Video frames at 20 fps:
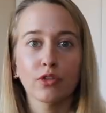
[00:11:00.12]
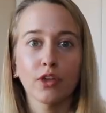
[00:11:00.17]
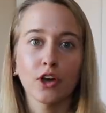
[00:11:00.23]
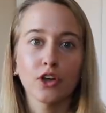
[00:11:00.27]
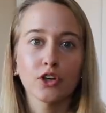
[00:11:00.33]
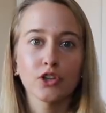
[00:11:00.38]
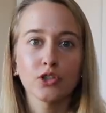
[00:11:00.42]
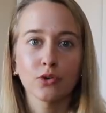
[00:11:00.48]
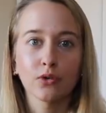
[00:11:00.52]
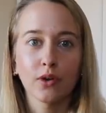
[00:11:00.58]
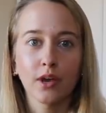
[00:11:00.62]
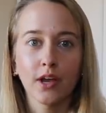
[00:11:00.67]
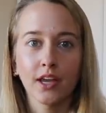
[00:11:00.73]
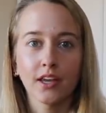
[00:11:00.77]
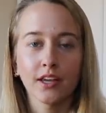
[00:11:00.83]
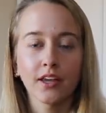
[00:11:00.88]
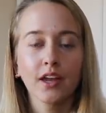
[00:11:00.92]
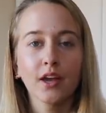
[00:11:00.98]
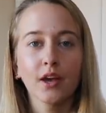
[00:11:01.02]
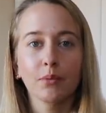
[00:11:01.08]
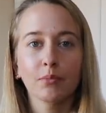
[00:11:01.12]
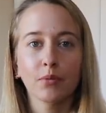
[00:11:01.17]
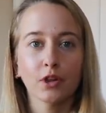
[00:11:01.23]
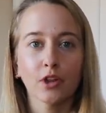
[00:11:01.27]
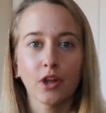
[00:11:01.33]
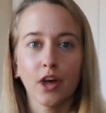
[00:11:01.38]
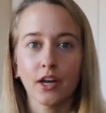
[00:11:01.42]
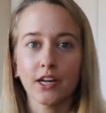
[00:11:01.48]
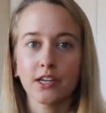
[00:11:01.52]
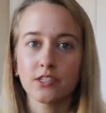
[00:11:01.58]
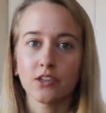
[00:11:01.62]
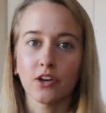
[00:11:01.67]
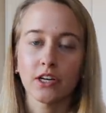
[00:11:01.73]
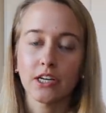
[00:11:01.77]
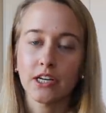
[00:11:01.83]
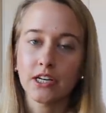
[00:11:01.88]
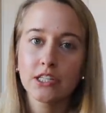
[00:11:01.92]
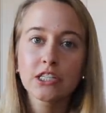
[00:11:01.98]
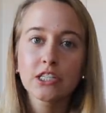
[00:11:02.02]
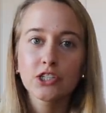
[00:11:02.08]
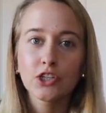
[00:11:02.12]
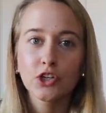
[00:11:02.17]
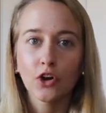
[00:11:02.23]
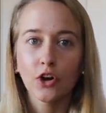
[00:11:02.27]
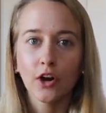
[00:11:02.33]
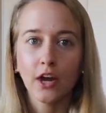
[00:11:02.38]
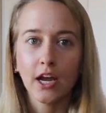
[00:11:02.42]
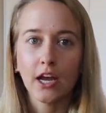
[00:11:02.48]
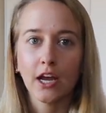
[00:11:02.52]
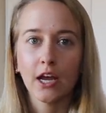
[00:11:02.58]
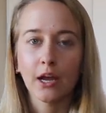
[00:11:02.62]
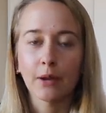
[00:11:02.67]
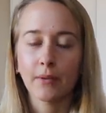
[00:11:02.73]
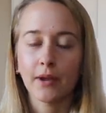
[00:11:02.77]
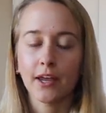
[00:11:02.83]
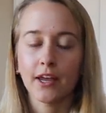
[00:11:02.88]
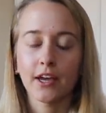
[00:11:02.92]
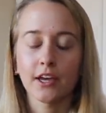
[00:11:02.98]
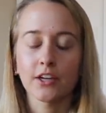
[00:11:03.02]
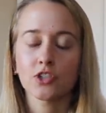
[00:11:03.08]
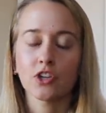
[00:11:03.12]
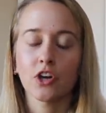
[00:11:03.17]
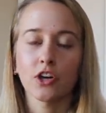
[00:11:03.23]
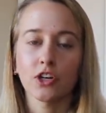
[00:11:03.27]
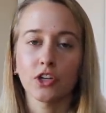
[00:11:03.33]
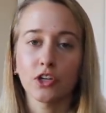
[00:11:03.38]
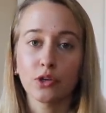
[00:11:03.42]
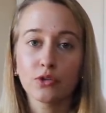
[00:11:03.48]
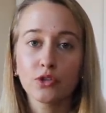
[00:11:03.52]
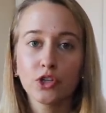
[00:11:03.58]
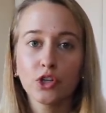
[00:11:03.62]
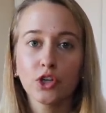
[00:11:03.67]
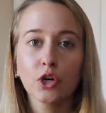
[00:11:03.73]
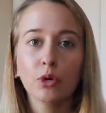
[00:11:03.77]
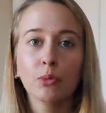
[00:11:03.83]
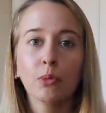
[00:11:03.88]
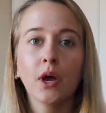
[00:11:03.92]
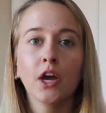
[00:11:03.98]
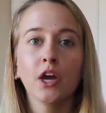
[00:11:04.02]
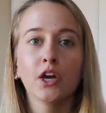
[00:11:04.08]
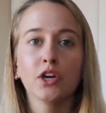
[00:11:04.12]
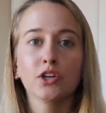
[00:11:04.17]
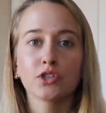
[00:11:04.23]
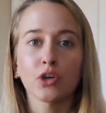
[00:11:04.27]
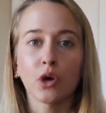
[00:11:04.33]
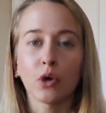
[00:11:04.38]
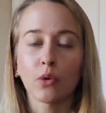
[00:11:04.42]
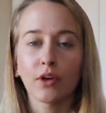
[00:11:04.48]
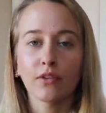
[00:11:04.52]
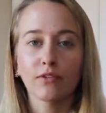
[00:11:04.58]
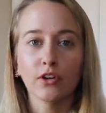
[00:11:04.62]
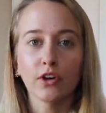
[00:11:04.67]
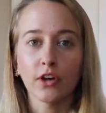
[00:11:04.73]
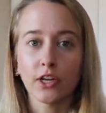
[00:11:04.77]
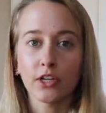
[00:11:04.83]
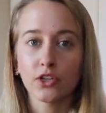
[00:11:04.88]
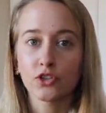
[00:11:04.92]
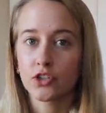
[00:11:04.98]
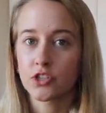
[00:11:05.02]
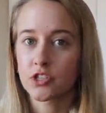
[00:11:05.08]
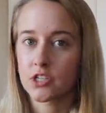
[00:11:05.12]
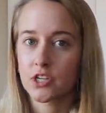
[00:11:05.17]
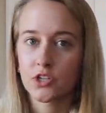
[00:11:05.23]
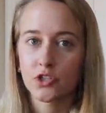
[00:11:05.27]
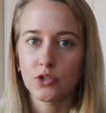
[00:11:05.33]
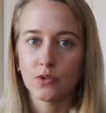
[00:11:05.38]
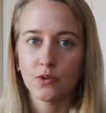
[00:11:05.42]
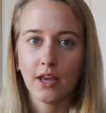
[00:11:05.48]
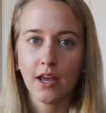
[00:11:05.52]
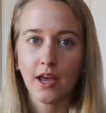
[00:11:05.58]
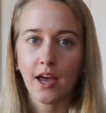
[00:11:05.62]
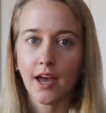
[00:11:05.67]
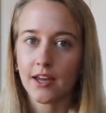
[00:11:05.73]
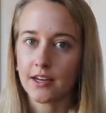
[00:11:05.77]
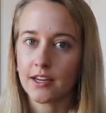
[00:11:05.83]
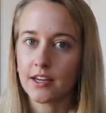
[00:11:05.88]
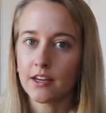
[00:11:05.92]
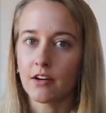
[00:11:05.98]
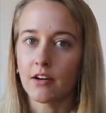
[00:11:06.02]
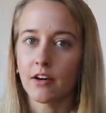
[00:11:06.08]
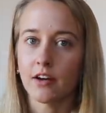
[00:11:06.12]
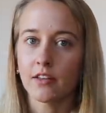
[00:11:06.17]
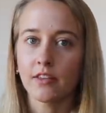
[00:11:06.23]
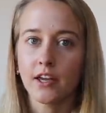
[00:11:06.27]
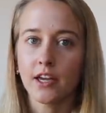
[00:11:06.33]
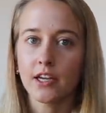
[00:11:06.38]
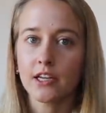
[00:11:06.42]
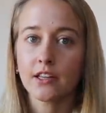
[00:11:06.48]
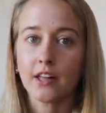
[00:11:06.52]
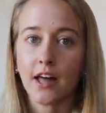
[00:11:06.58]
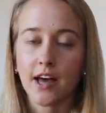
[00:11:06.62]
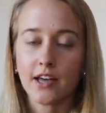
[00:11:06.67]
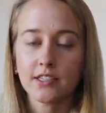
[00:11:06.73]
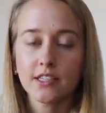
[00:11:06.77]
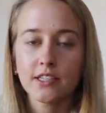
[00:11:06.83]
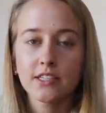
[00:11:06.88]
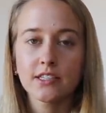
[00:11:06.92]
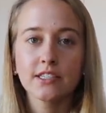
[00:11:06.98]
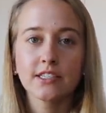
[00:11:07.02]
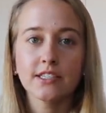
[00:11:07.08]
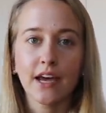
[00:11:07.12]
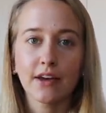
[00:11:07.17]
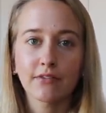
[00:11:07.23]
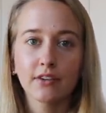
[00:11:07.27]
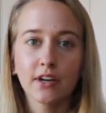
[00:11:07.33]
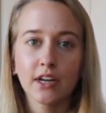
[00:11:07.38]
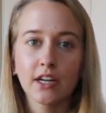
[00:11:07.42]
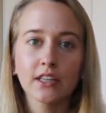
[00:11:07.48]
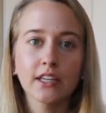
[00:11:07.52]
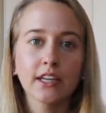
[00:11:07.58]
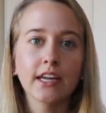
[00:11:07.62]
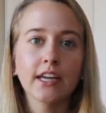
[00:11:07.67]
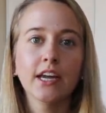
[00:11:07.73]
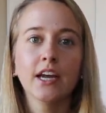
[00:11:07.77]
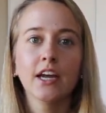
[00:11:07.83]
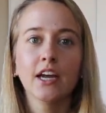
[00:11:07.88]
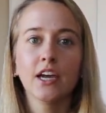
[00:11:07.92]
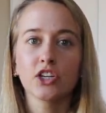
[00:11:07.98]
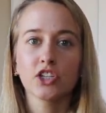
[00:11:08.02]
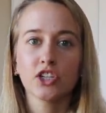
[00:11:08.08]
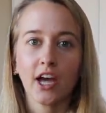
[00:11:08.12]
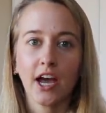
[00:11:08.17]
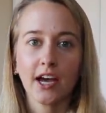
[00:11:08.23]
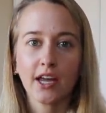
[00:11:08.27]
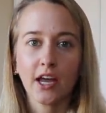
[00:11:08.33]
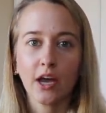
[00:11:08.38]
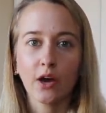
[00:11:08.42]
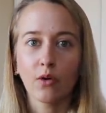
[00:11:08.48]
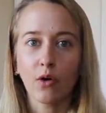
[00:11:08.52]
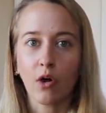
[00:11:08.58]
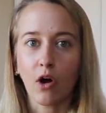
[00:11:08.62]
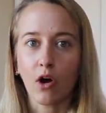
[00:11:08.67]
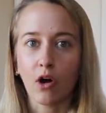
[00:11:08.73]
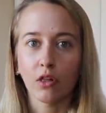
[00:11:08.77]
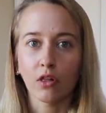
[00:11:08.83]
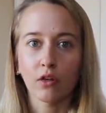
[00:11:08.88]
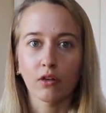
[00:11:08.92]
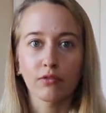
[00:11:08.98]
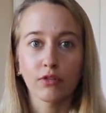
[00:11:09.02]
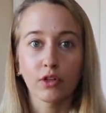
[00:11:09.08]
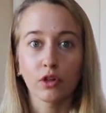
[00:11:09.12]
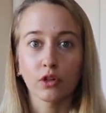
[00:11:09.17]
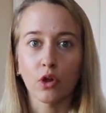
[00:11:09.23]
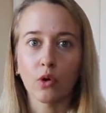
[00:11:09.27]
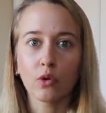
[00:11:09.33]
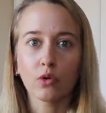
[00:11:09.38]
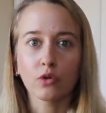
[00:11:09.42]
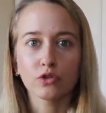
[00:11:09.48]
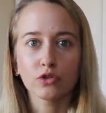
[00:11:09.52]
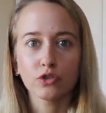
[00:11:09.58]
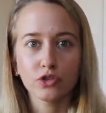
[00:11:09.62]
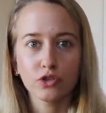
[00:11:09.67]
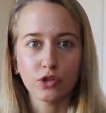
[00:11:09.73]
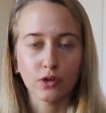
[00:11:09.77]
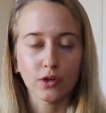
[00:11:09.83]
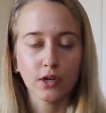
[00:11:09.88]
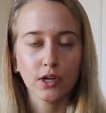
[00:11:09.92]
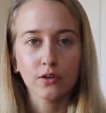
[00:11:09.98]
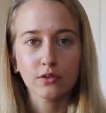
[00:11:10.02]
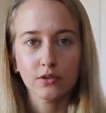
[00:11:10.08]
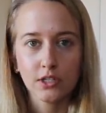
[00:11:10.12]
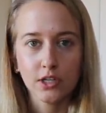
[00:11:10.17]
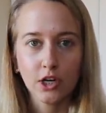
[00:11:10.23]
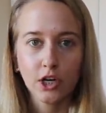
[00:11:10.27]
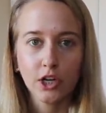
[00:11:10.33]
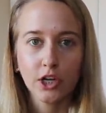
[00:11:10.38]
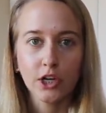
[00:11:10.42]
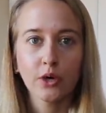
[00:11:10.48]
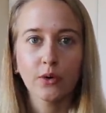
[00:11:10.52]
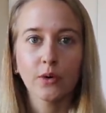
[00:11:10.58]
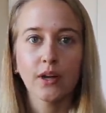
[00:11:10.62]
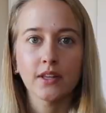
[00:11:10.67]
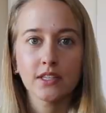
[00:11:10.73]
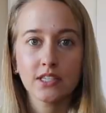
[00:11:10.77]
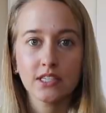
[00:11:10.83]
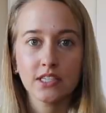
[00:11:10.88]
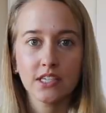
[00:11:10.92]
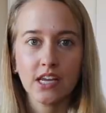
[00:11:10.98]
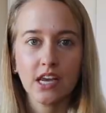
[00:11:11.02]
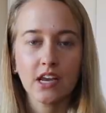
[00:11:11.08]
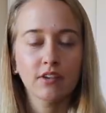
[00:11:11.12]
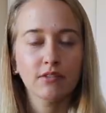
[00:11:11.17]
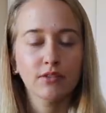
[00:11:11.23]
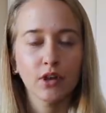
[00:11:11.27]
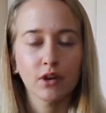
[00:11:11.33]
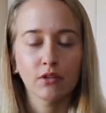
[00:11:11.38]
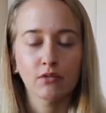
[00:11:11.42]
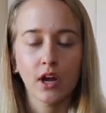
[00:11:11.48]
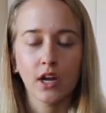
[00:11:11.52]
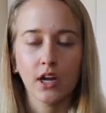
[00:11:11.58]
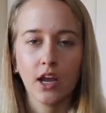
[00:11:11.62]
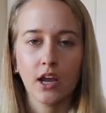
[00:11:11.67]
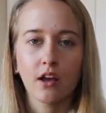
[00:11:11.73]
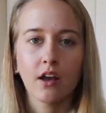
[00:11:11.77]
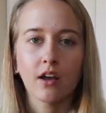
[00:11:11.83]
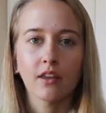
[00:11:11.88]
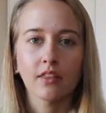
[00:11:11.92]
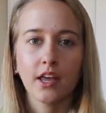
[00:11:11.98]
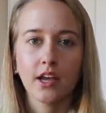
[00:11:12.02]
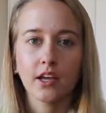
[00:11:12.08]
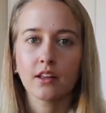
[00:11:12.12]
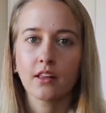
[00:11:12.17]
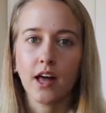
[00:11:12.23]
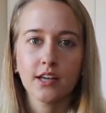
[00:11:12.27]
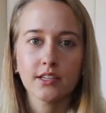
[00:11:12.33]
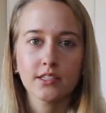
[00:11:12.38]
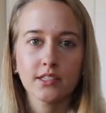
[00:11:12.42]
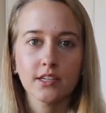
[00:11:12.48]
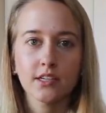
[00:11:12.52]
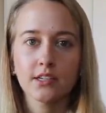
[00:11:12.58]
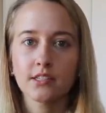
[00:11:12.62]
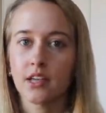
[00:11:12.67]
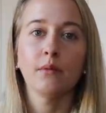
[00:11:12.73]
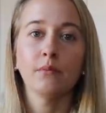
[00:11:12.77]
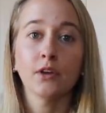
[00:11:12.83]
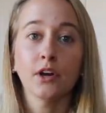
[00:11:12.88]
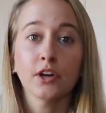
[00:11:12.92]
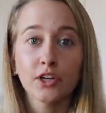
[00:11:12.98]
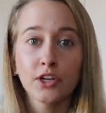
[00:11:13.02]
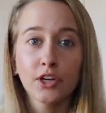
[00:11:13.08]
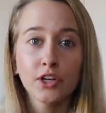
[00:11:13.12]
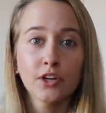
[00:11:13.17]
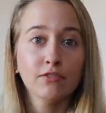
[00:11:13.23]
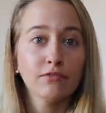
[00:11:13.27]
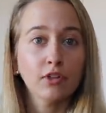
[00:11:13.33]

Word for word: they're doing Pilates on Instagram and on YouTube. So if you're interested in doing any online classes, definitely check out all of the local studios near you and see if they're running online classes. I'm not gonna